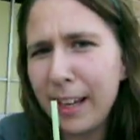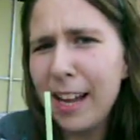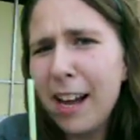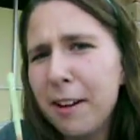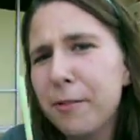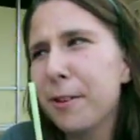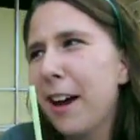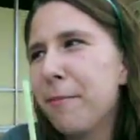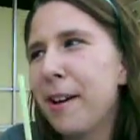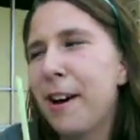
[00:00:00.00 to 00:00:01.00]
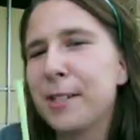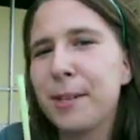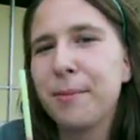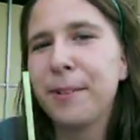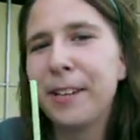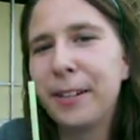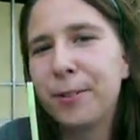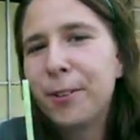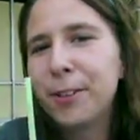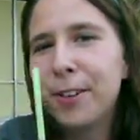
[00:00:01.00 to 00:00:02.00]
So I have my awesome,
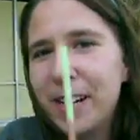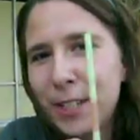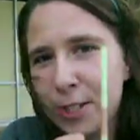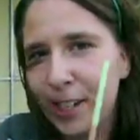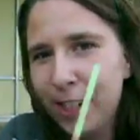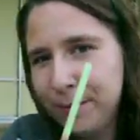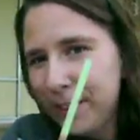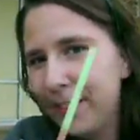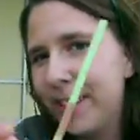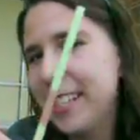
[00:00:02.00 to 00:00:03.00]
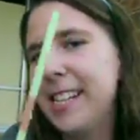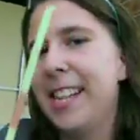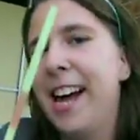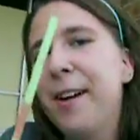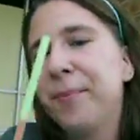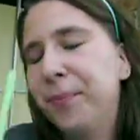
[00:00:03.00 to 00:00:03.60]
really cool green straw. You see that?